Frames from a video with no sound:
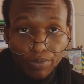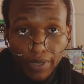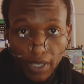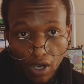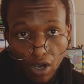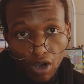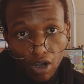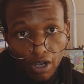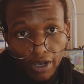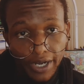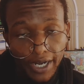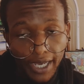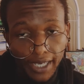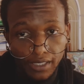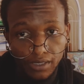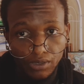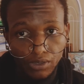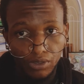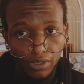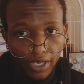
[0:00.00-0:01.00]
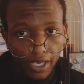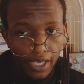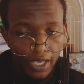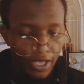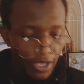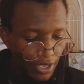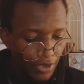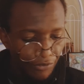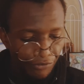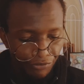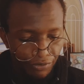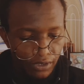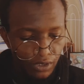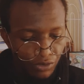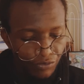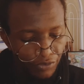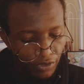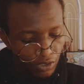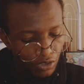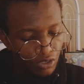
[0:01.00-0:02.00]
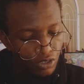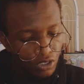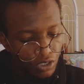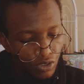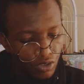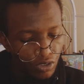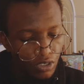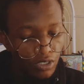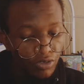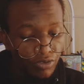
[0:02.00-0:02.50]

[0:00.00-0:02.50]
be organized, okay? First of all, you need to do